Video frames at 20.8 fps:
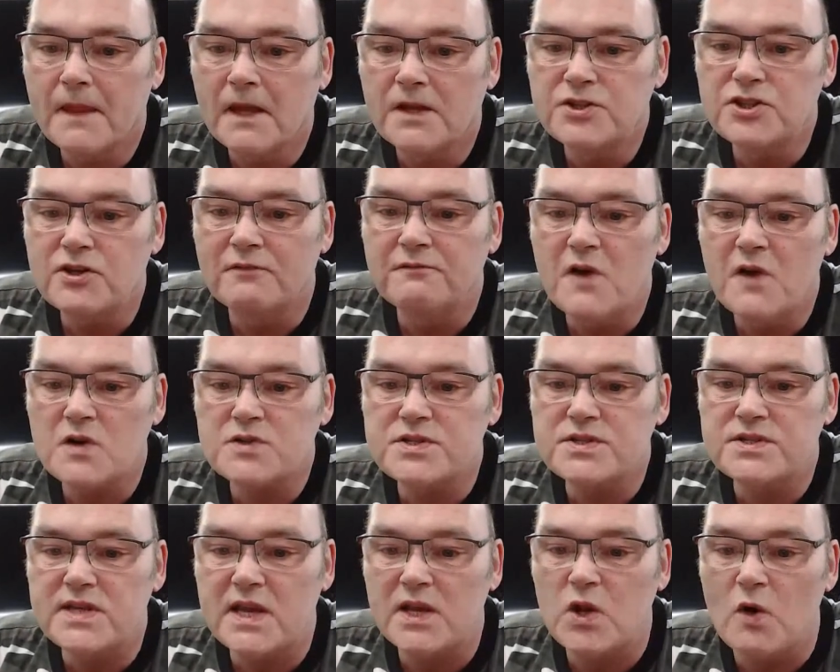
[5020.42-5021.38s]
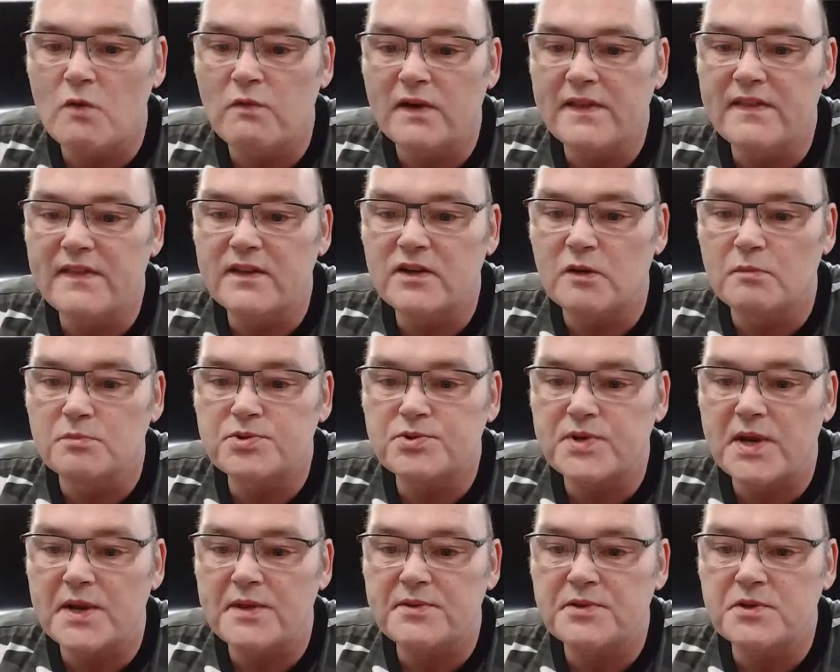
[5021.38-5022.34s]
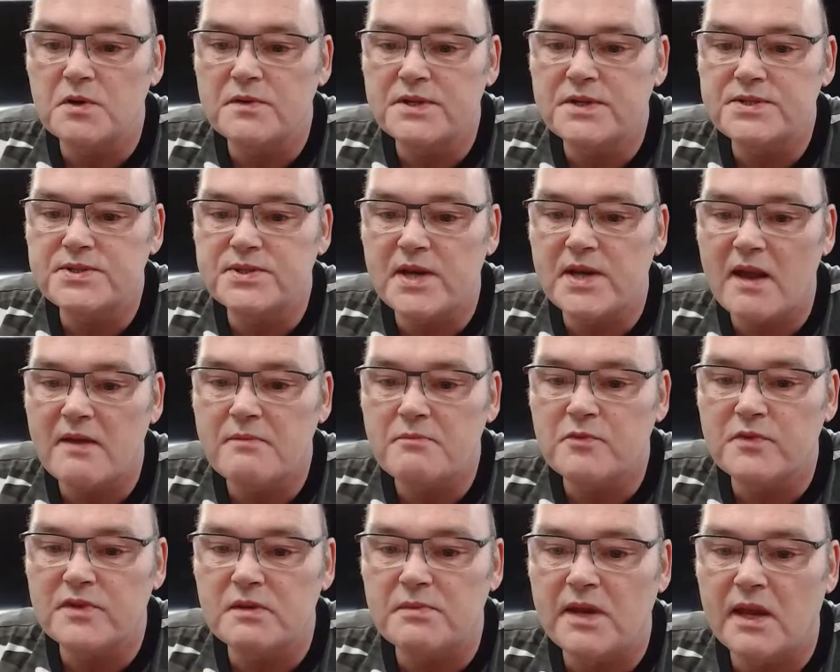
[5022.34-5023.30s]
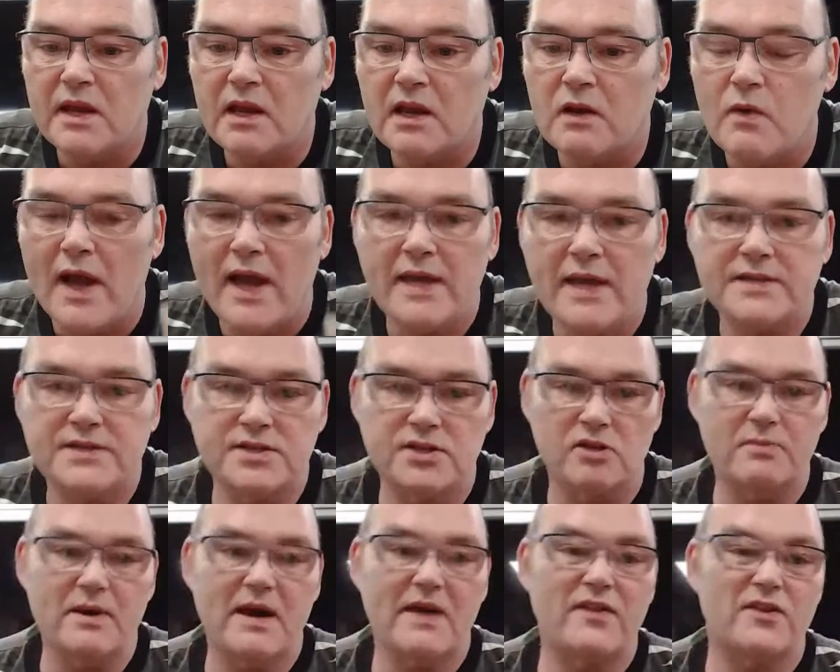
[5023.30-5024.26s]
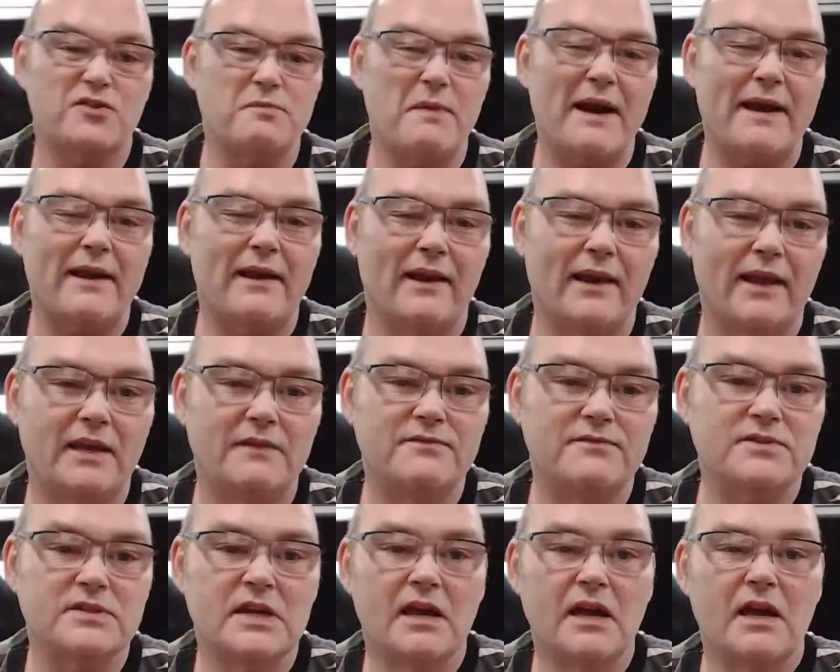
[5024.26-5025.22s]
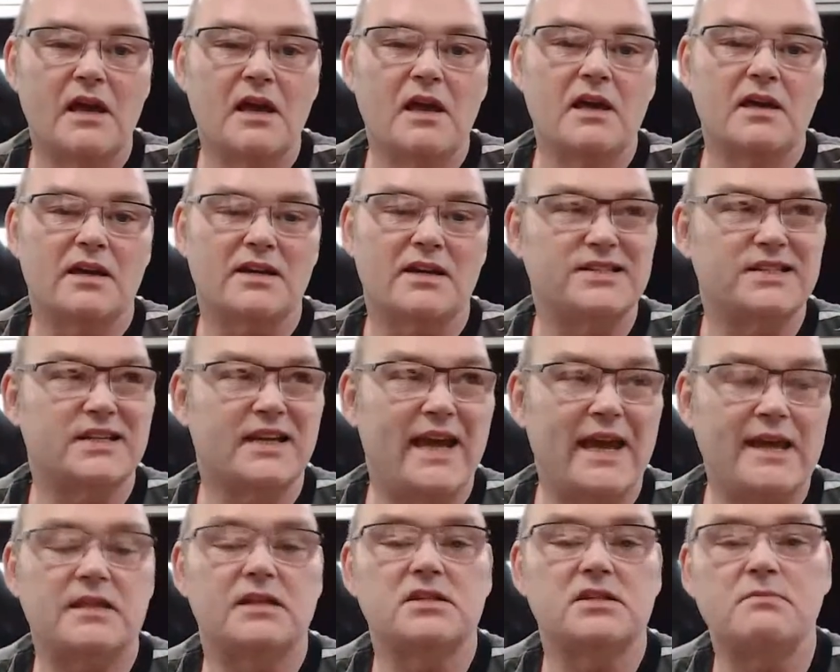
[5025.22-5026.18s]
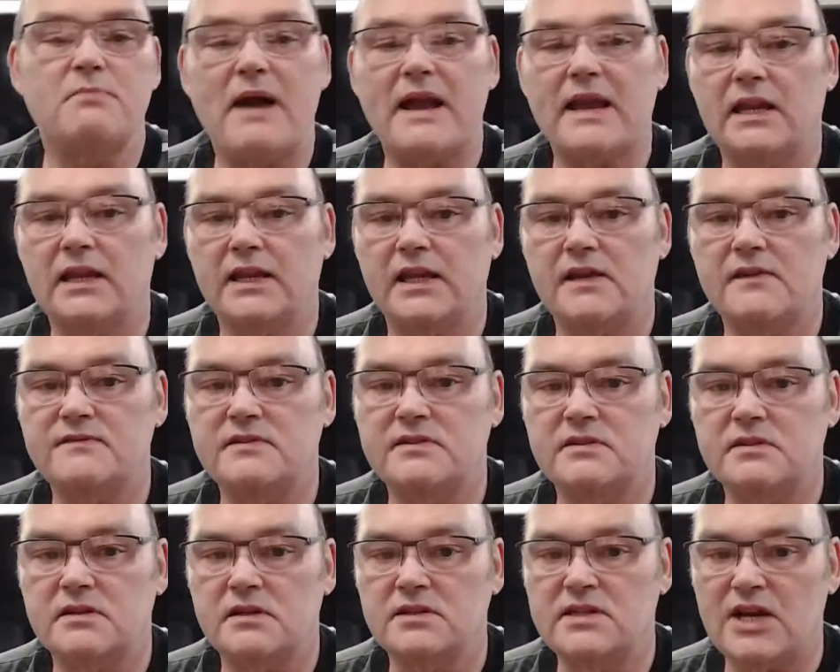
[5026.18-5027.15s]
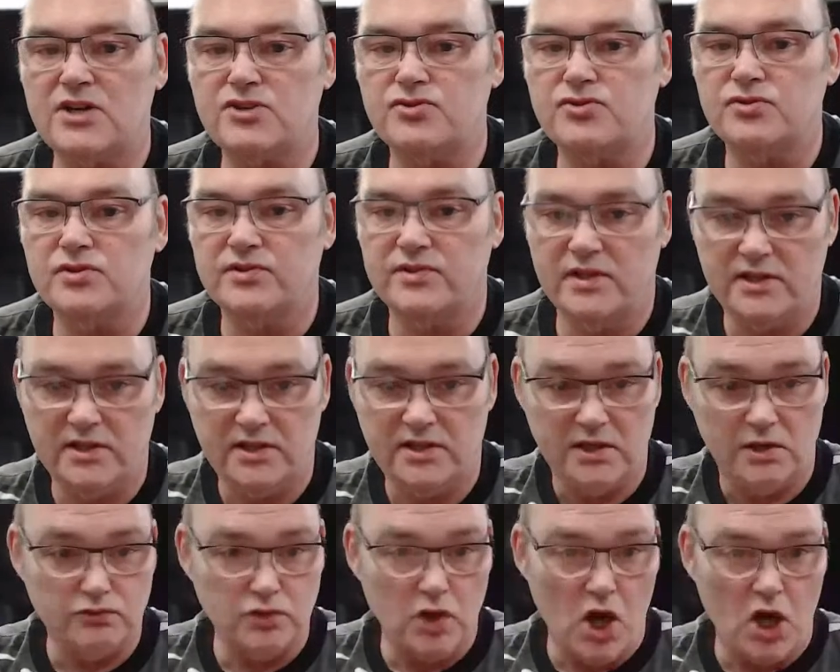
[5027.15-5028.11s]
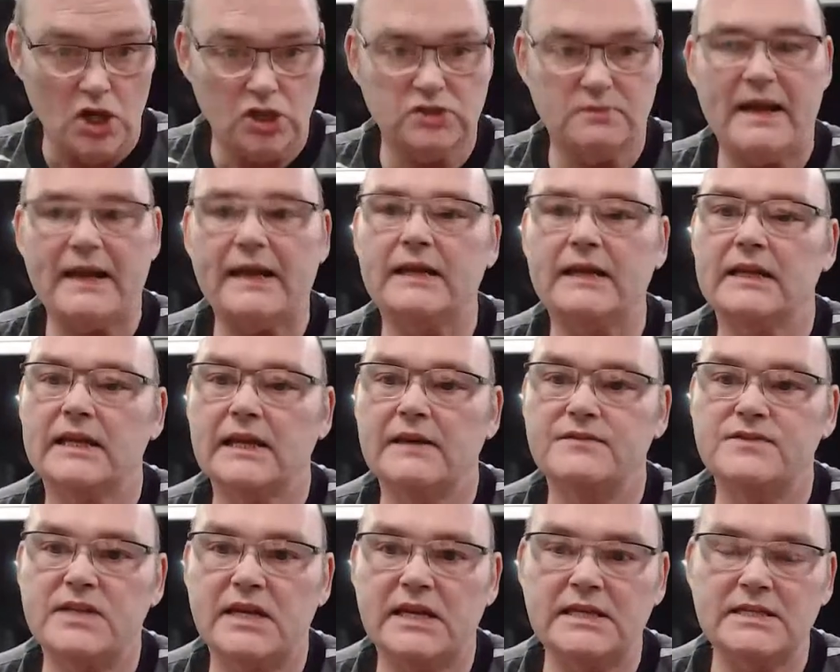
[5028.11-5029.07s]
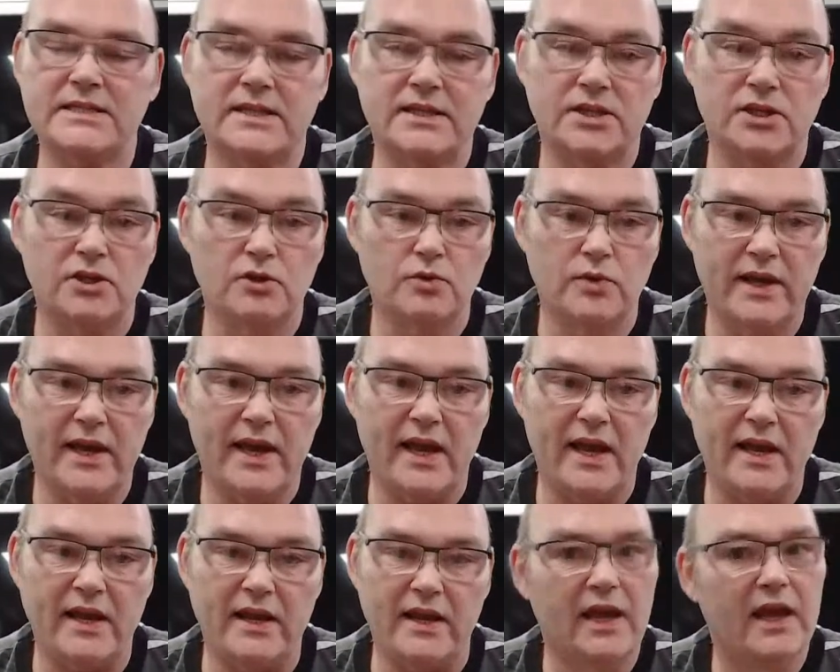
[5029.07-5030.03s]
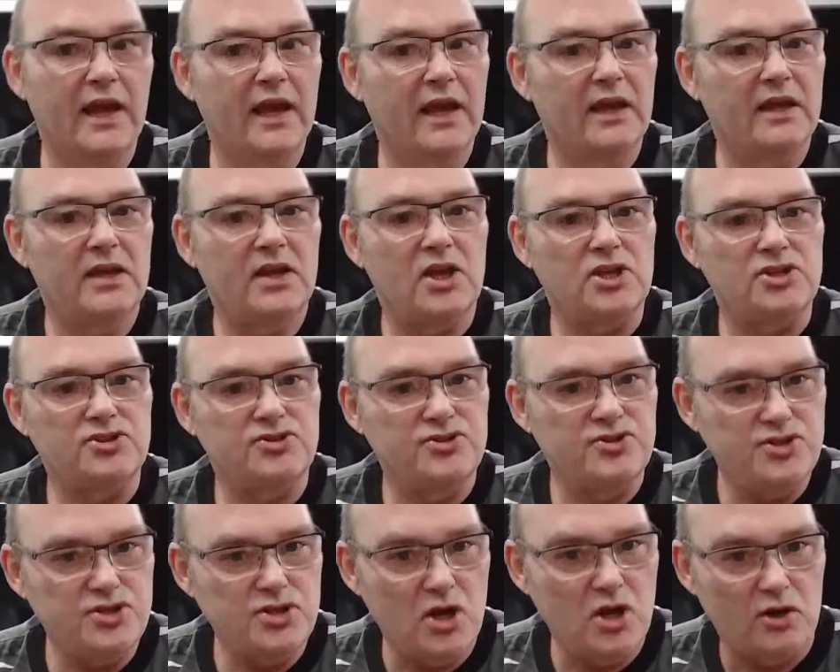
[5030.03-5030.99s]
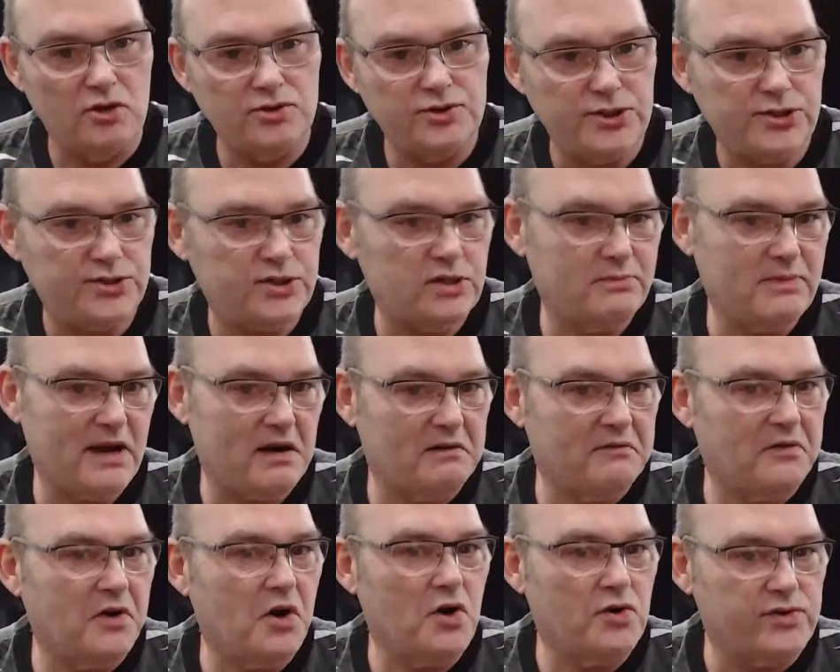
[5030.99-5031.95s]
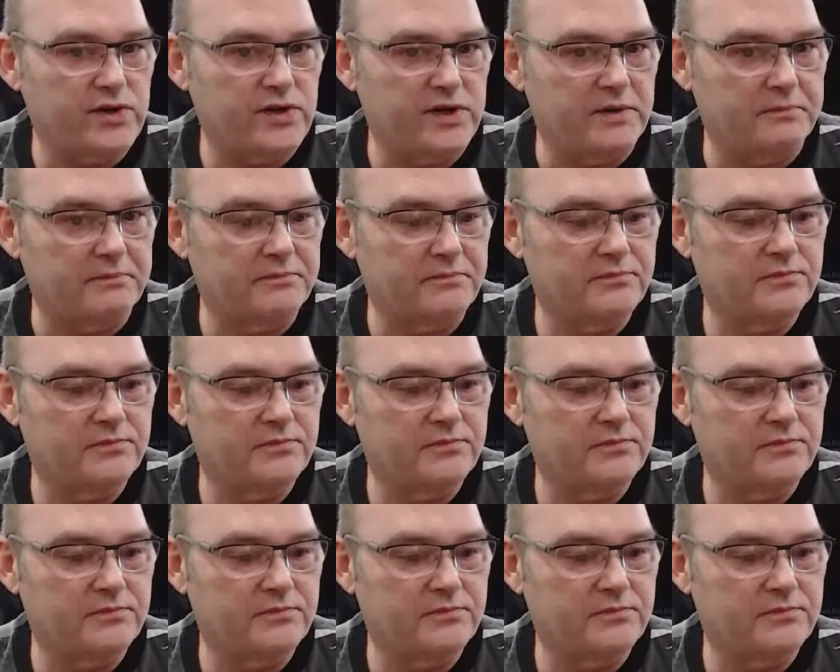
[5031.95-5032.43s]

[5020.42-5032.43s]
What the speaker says: John Fox is saying hopefully they come straight through this time with it being quiet. He's on about the tobacco leaves, because to get the tobacco leaves, the raw tobacco leaves into the UK is not just a matter of ordering them.